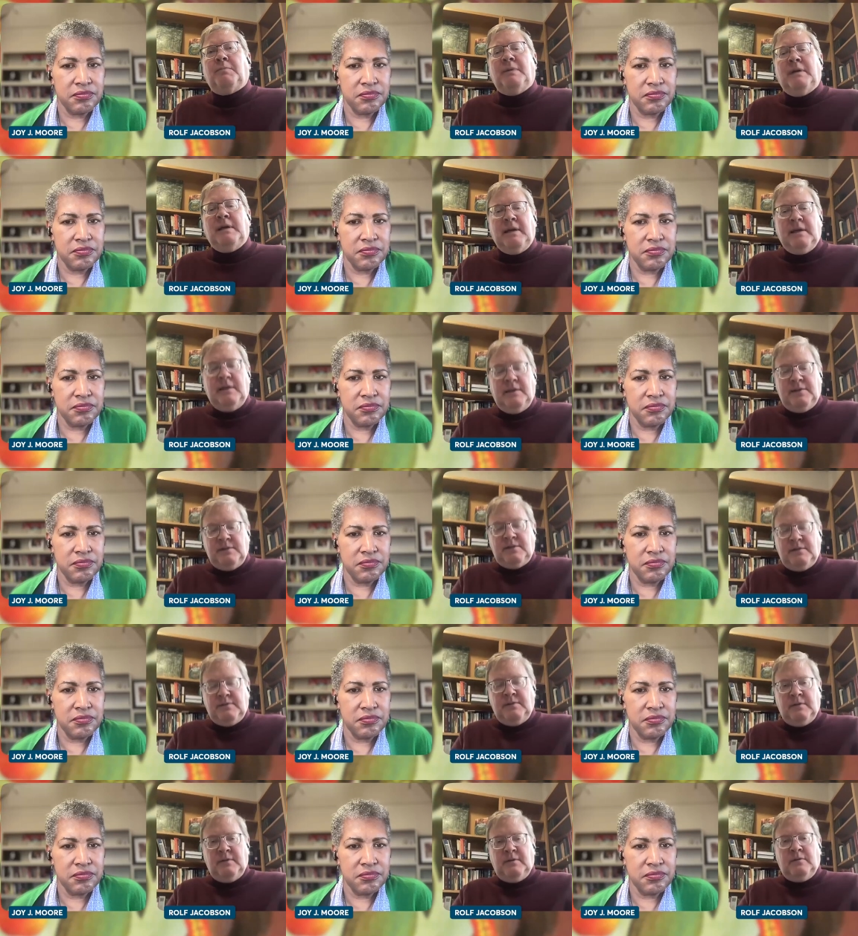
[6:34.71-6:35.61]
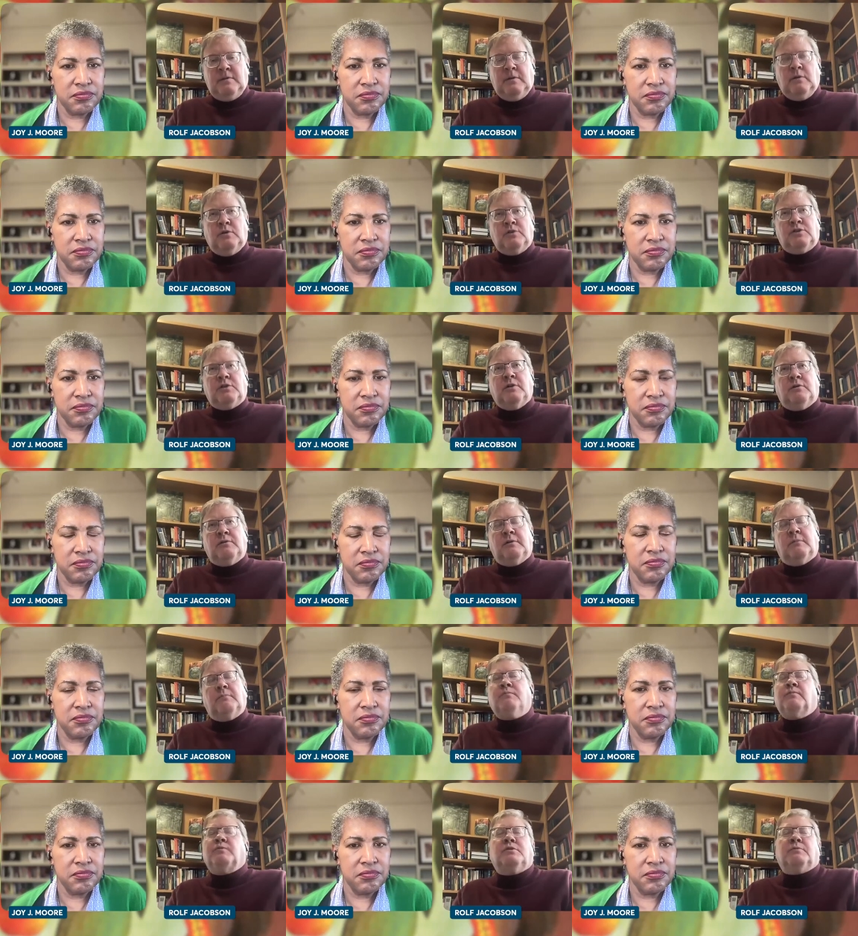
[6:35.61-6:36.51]
Speaker 1: beings. So
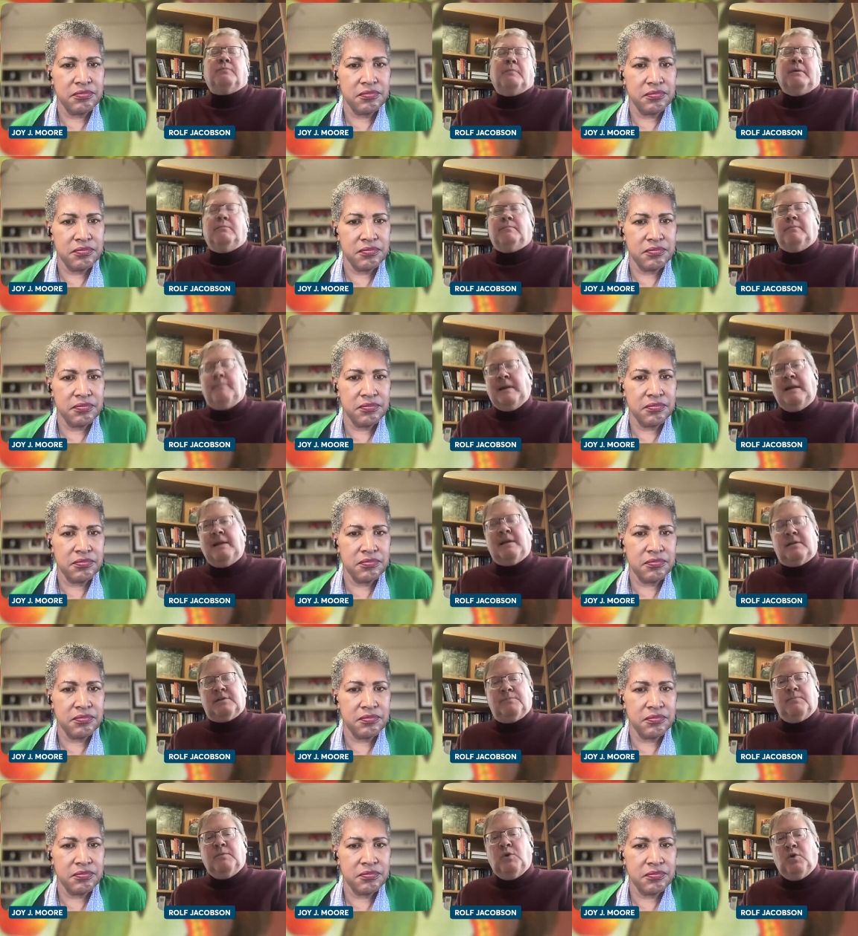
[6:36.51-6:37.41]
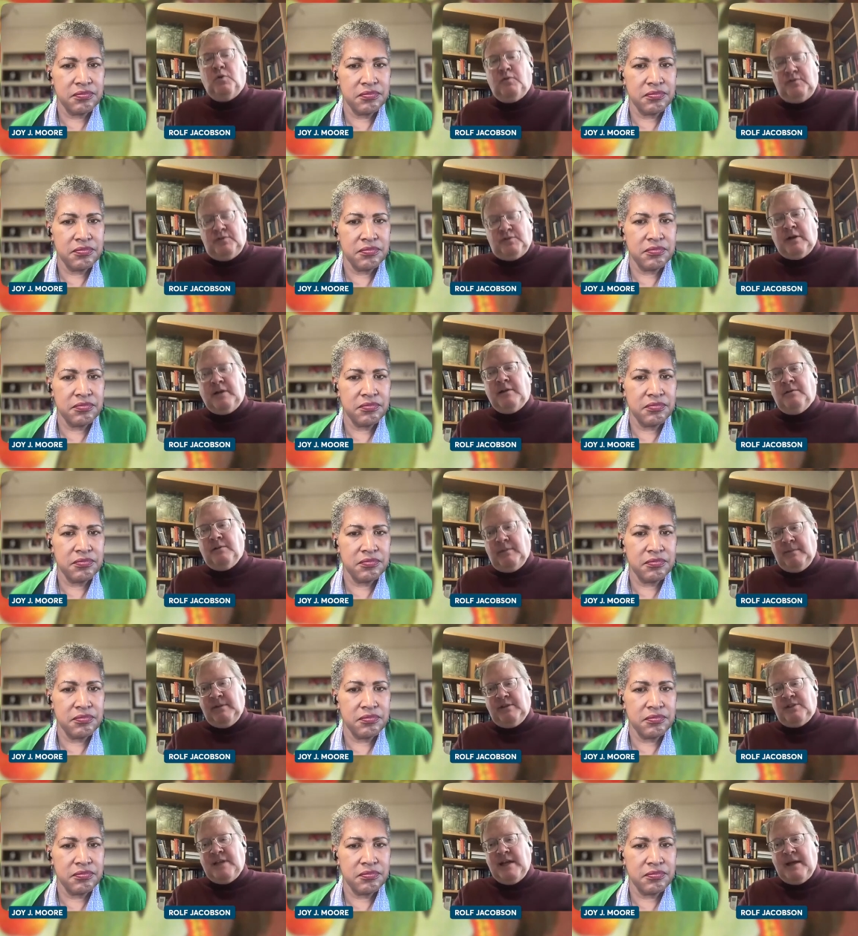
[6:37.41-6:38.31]
my next move, sorry, let
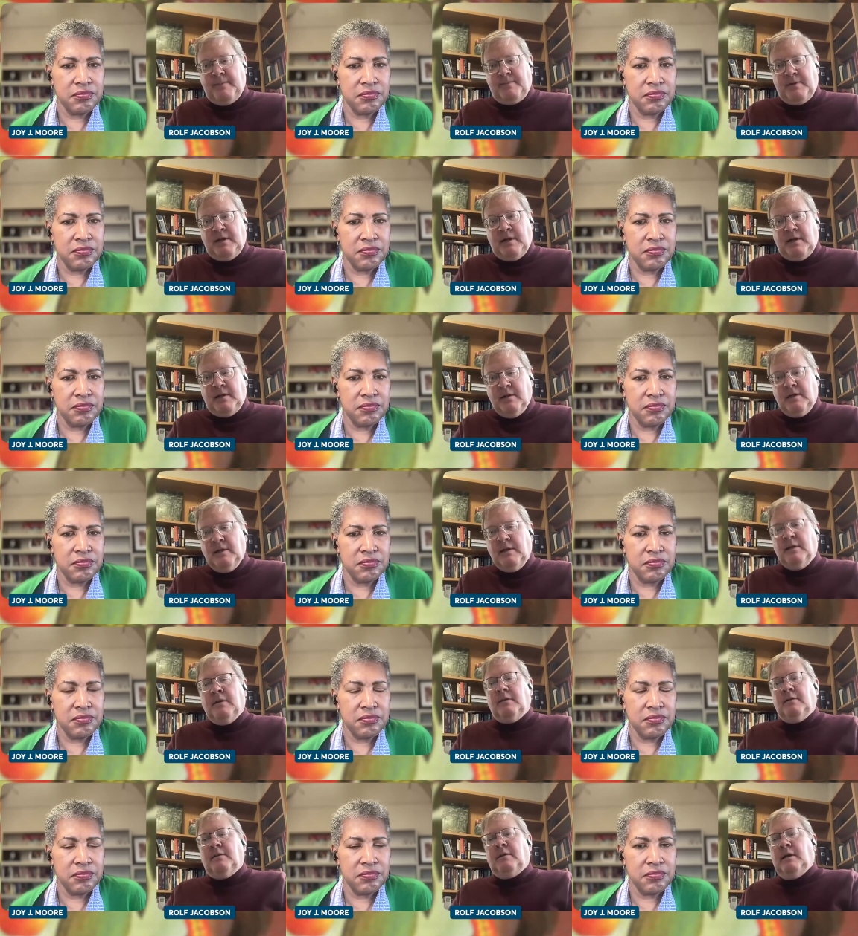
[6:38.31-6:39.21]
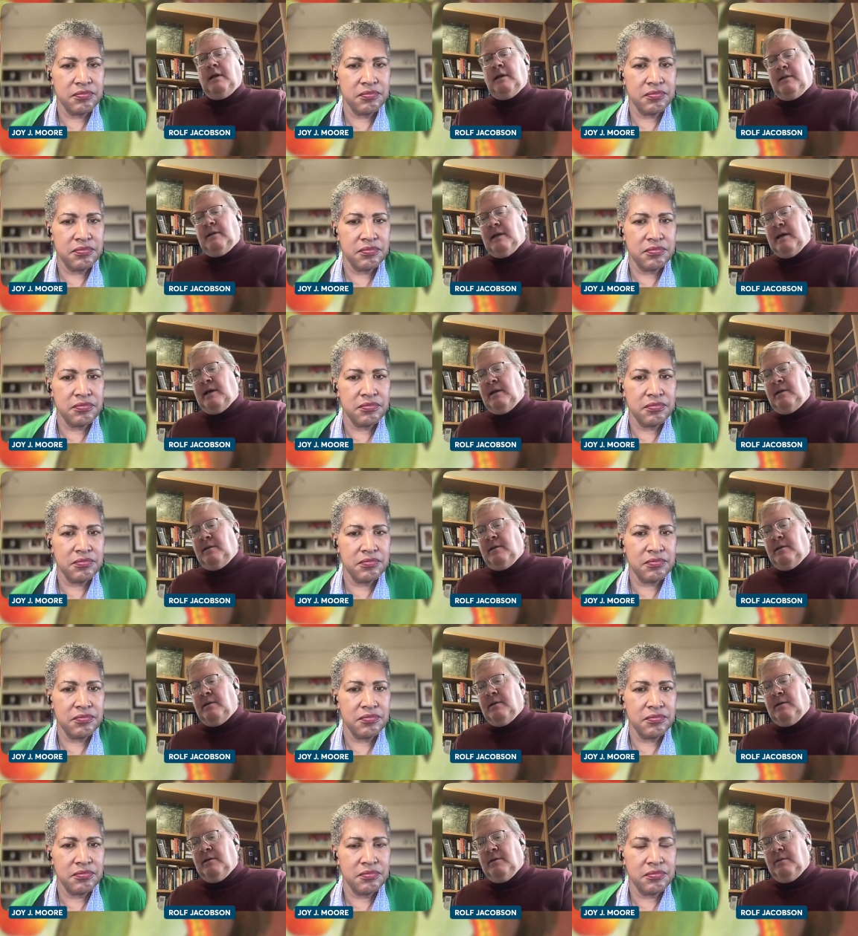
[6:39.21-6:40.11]
me stop there. And
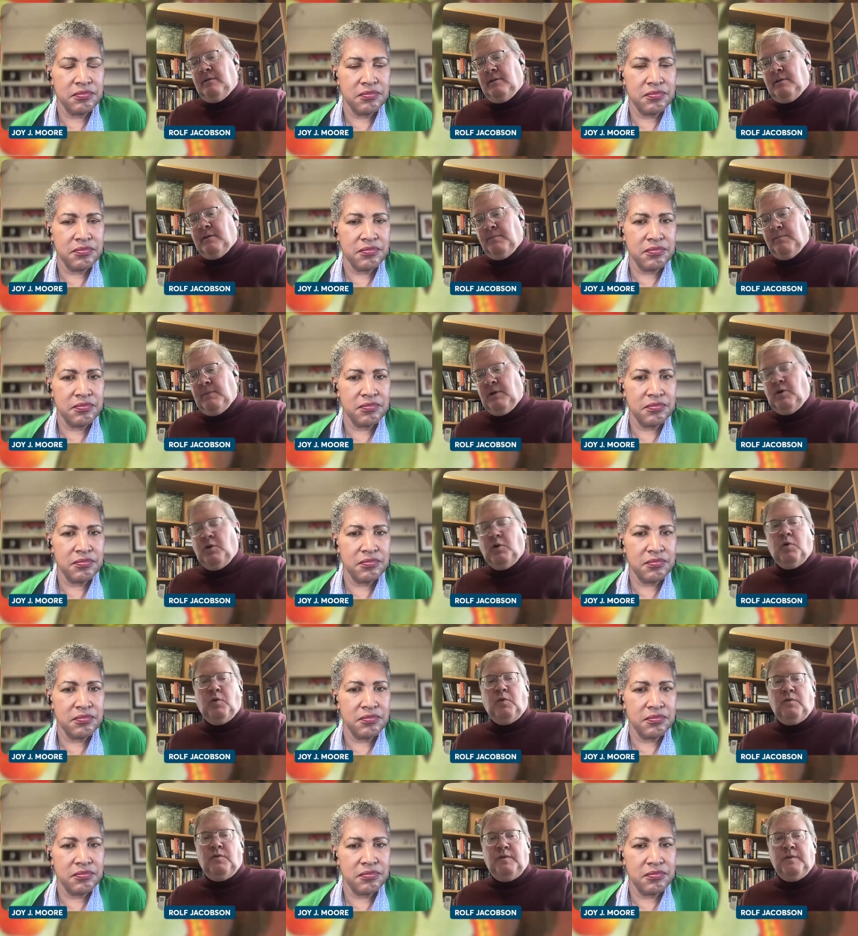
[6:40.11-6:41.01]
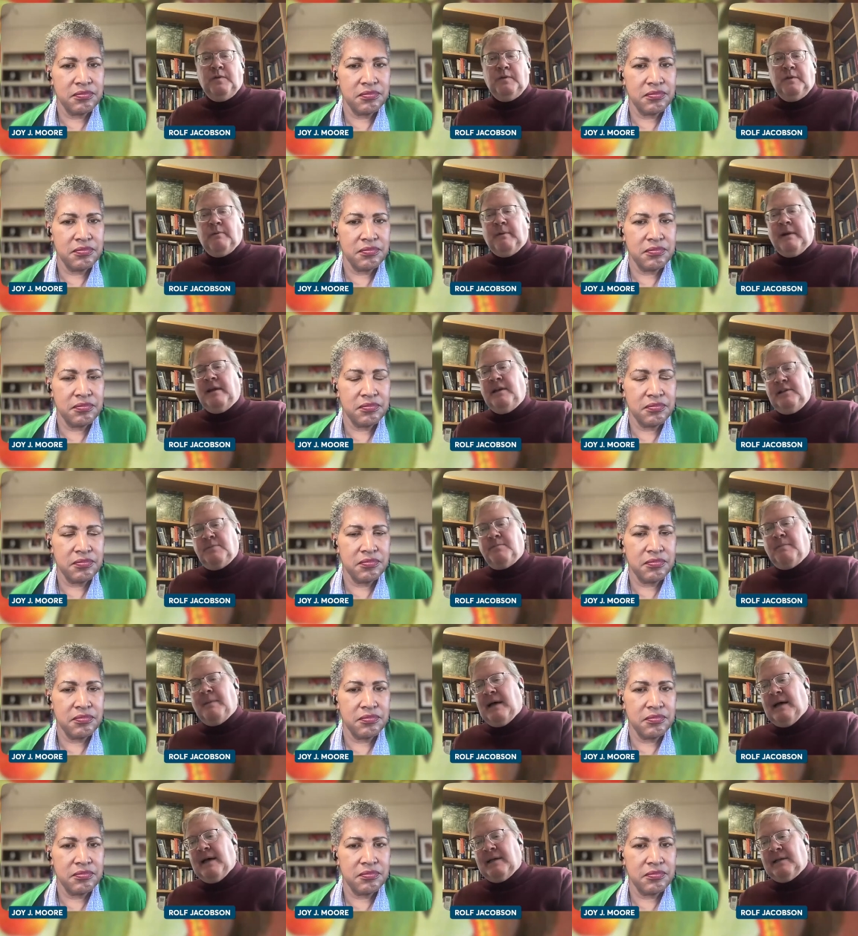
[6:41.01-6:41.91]
then the move, right, he's
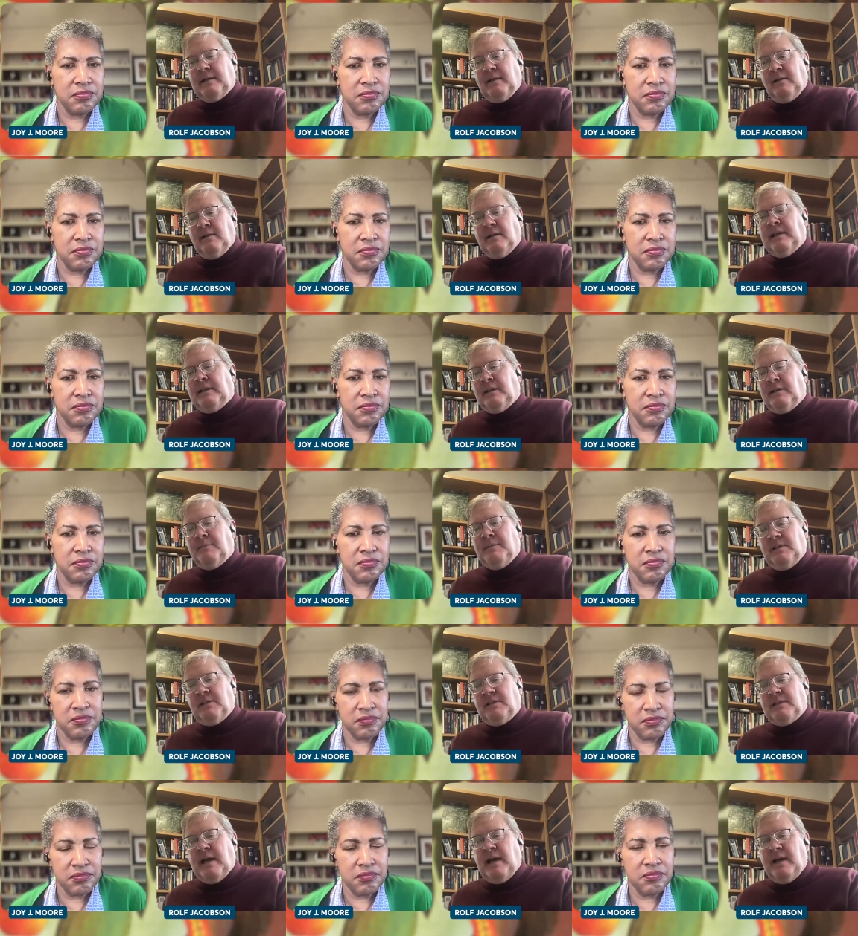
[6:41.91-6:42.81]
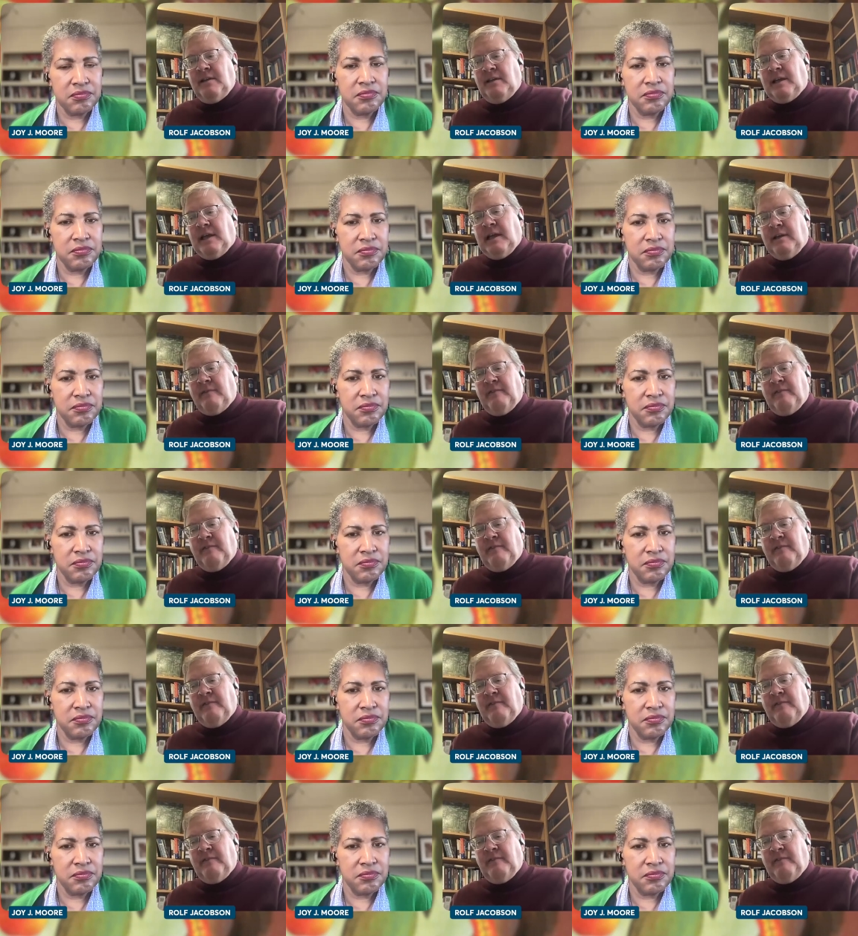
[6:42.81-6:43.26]
mocked, let the Messiah, the King of